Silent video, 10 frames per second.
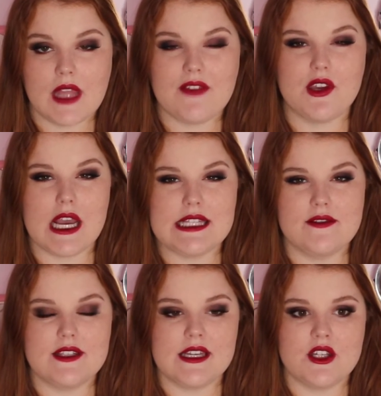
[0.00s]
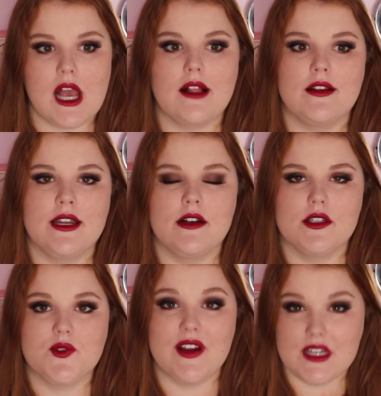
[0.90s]
If you guys have seen Jaclyn
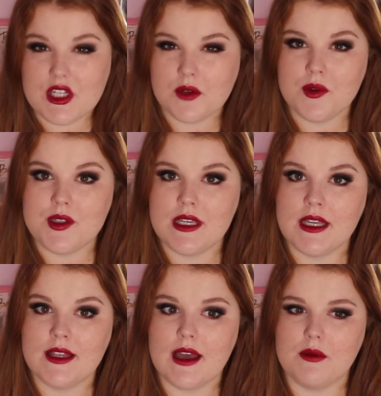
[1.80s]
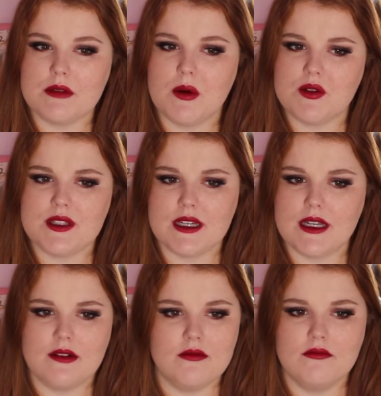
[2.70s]
Hill's foundation routine that was
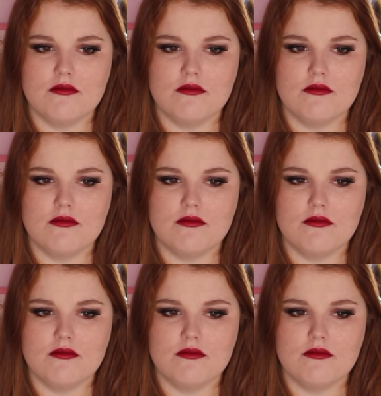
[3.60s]
posted